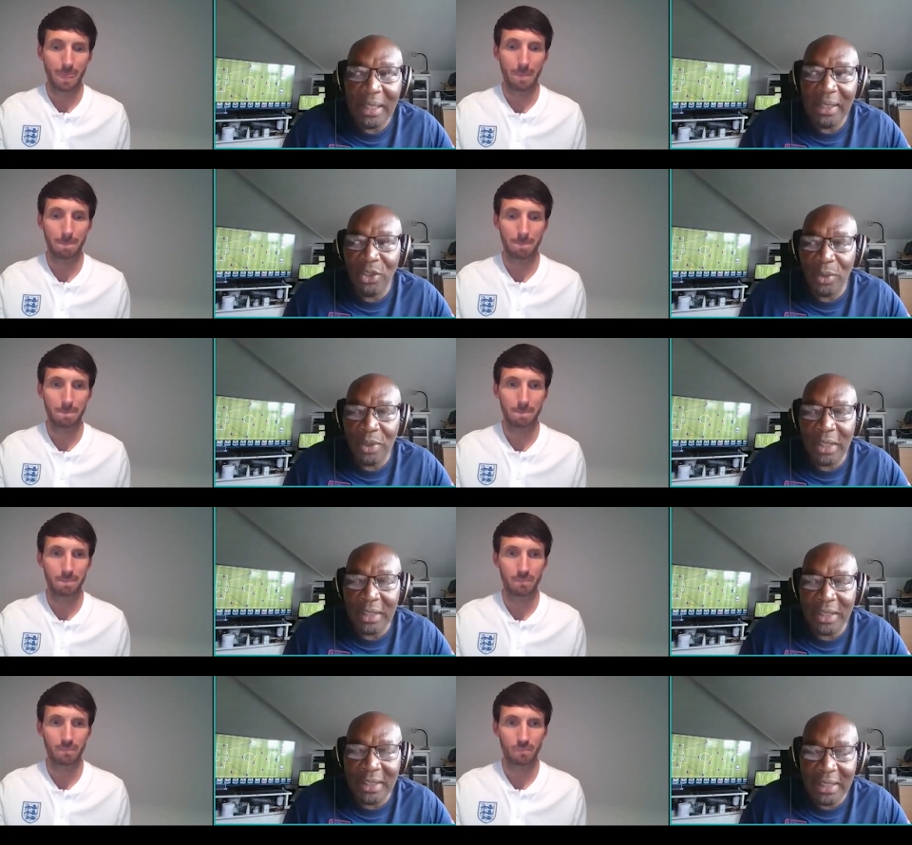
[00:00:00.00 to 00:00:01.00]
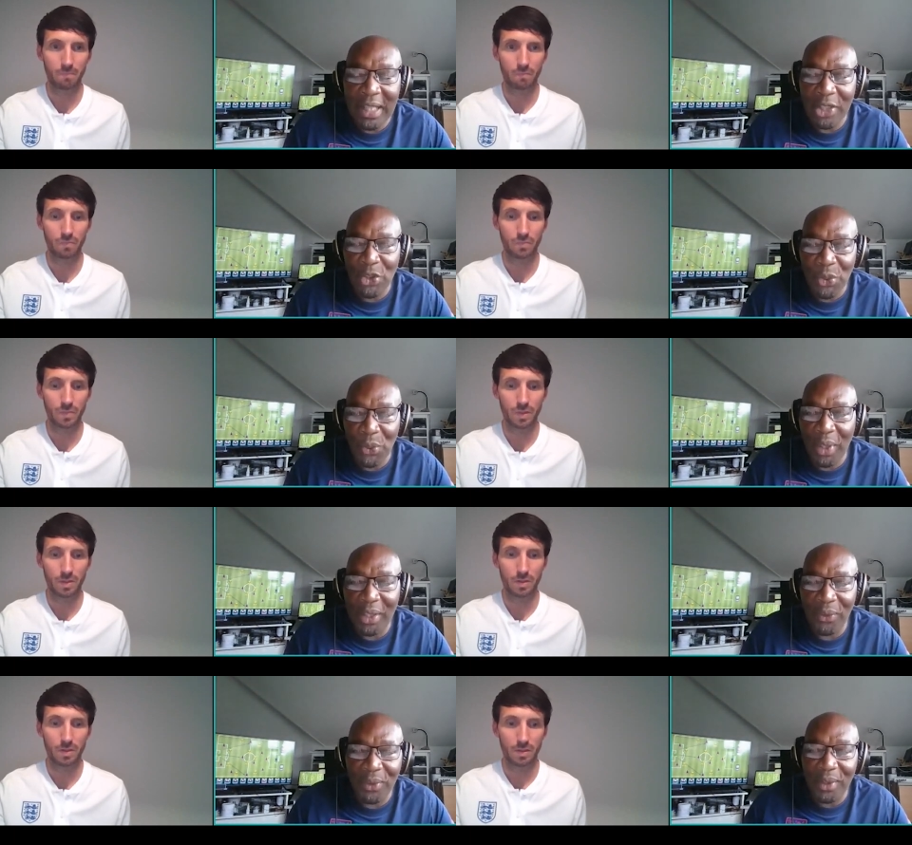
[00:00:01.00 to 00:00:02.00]
Speaker 1: to, to, to see that joy
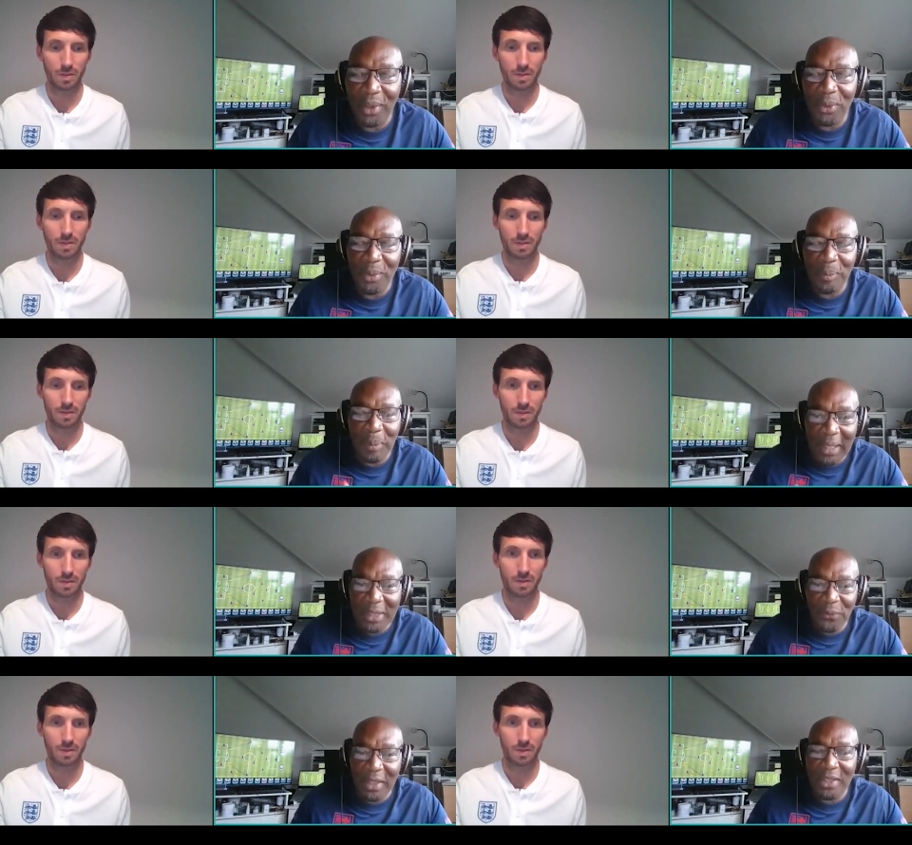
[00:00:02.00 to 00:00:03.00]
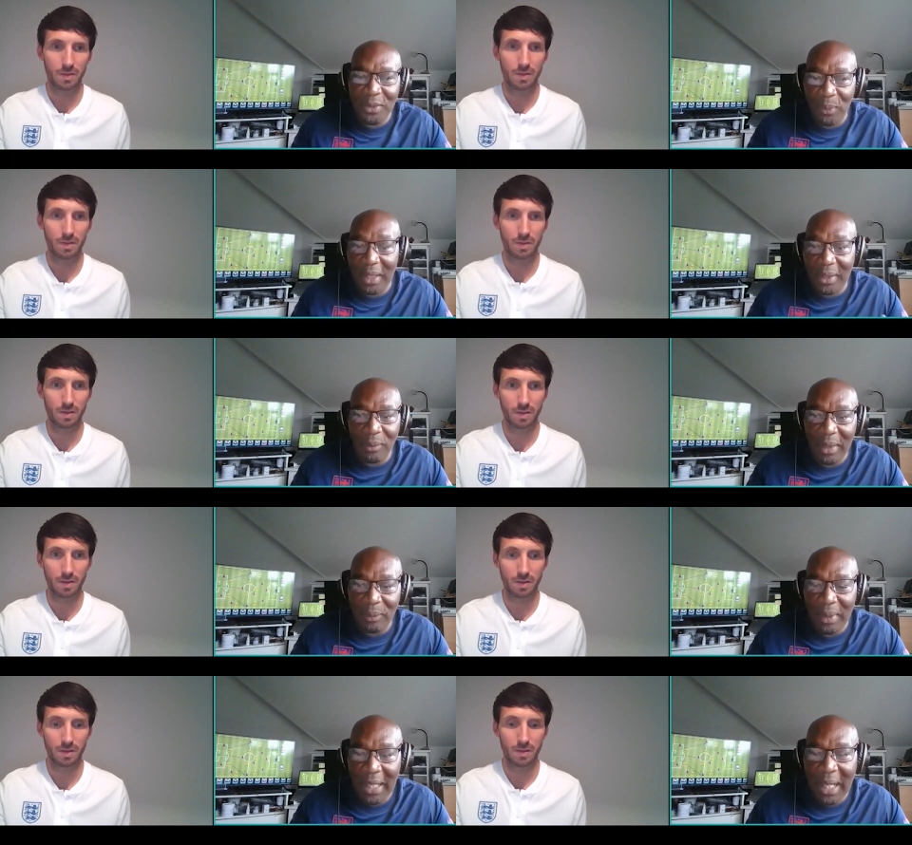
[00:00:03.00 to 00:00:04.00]
on on players faces when they when,
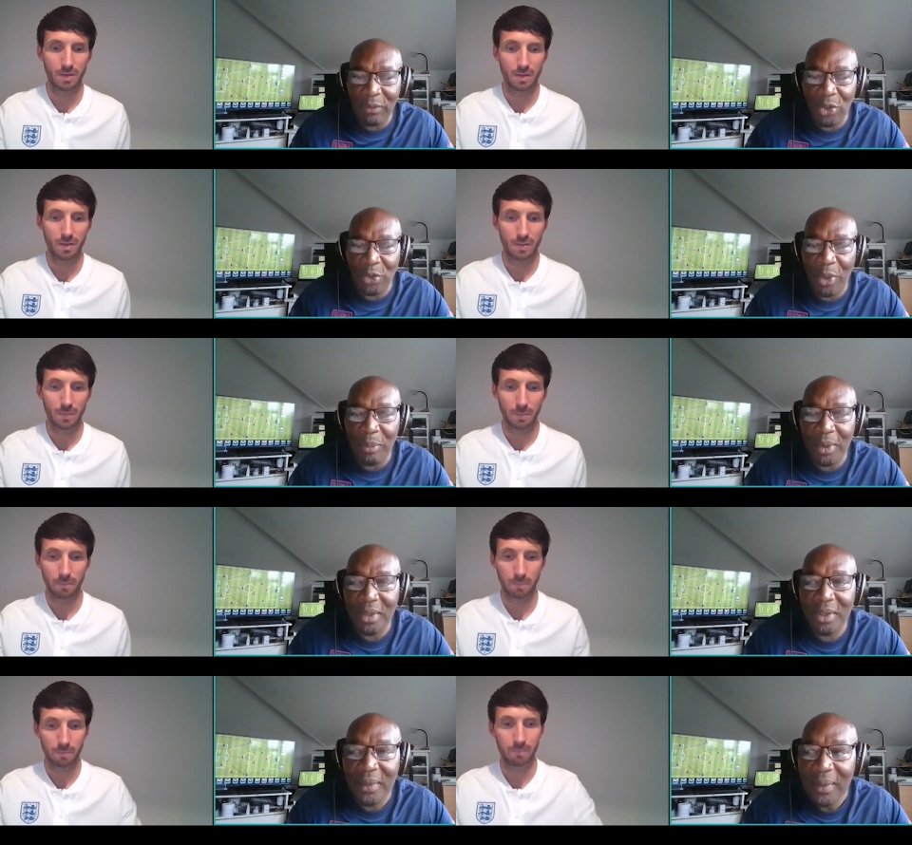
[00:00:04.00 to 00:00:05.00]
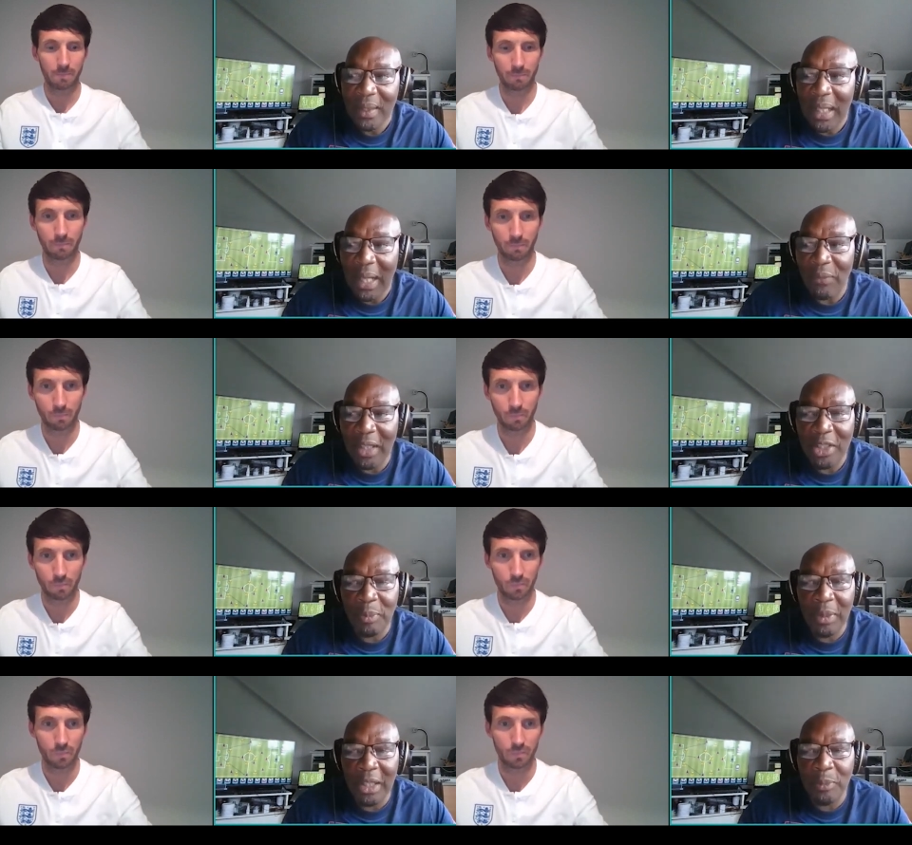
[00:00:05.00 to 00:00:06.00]
when they have those moments i think it's
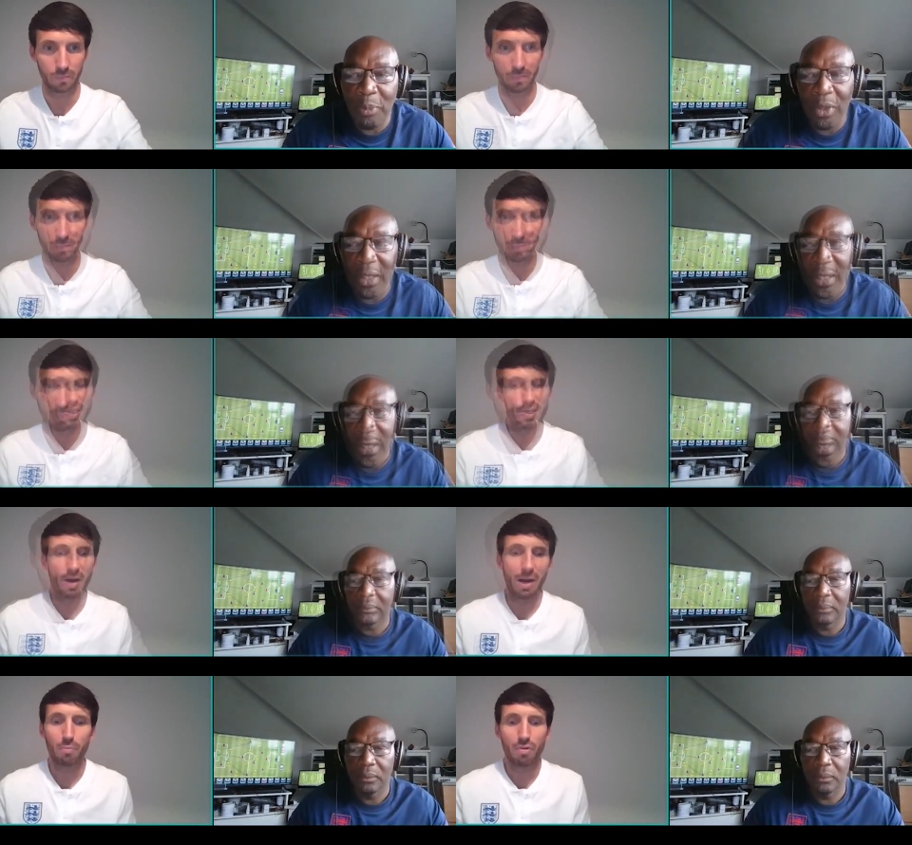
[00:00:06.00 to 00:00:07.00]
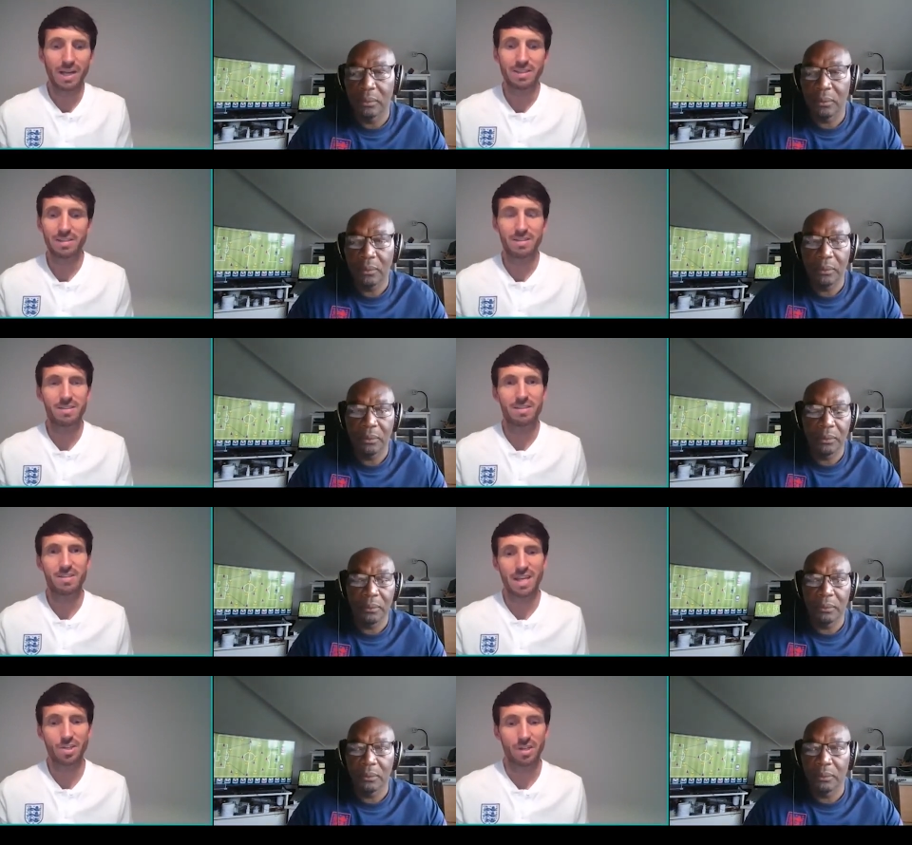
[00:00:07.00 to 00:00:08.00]
Speaker 2: it's brilliant do our practices and
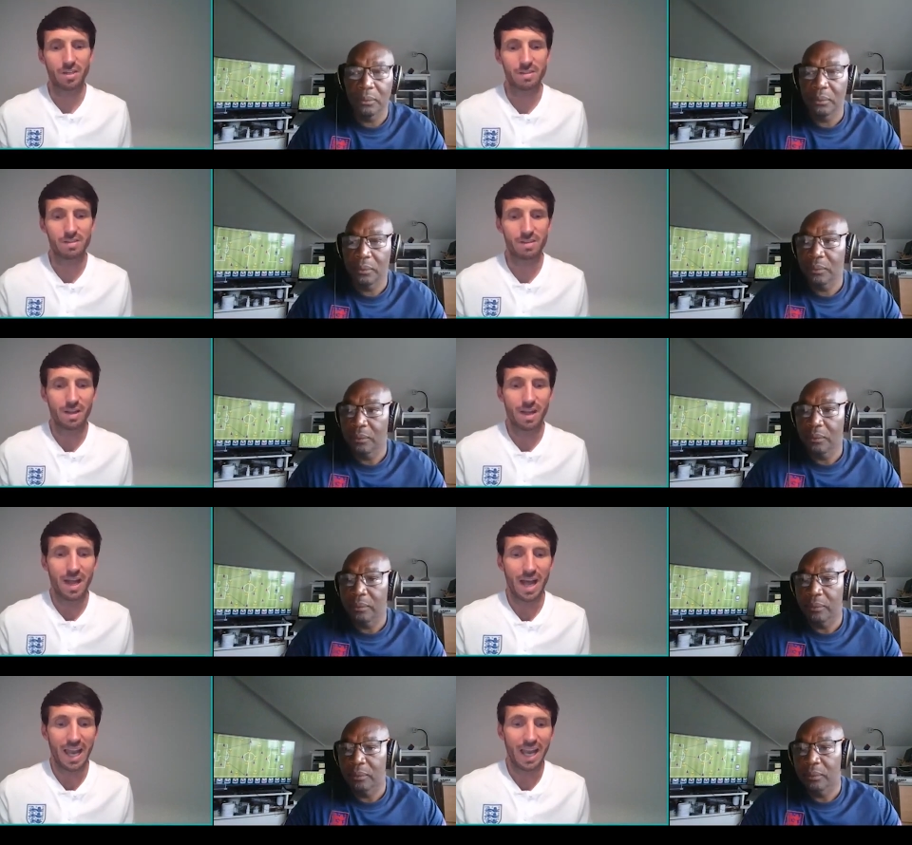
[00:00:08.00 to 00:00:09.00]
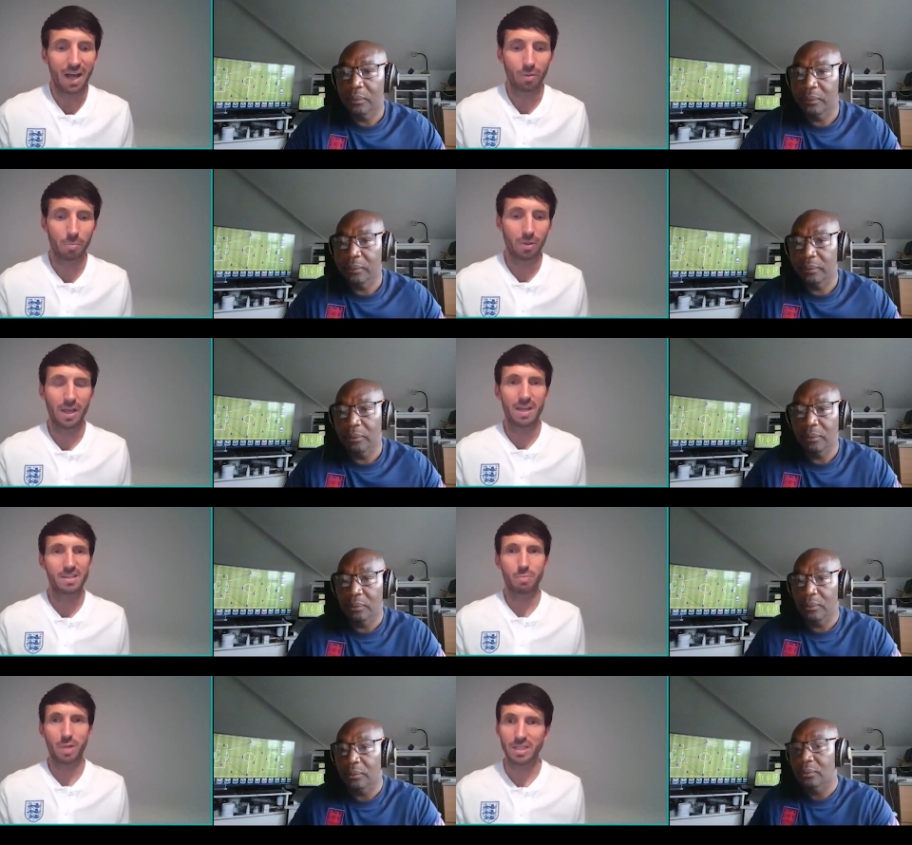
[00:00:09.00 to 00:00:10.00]
sessions allow the
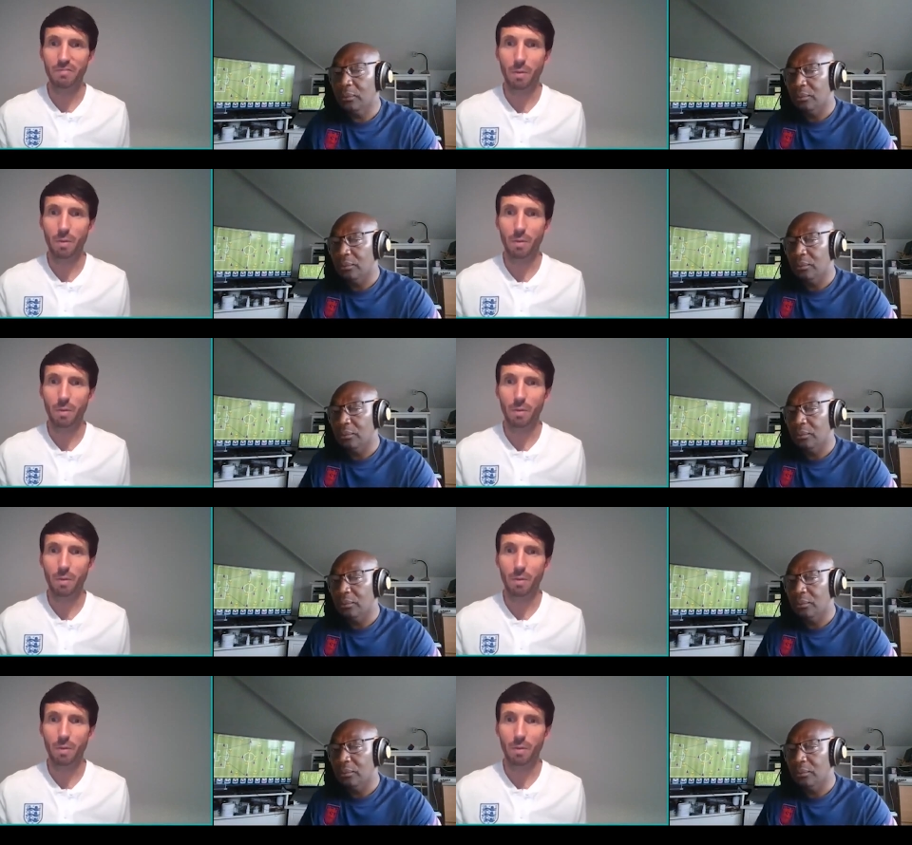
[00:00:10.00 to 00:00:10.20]
players plenty of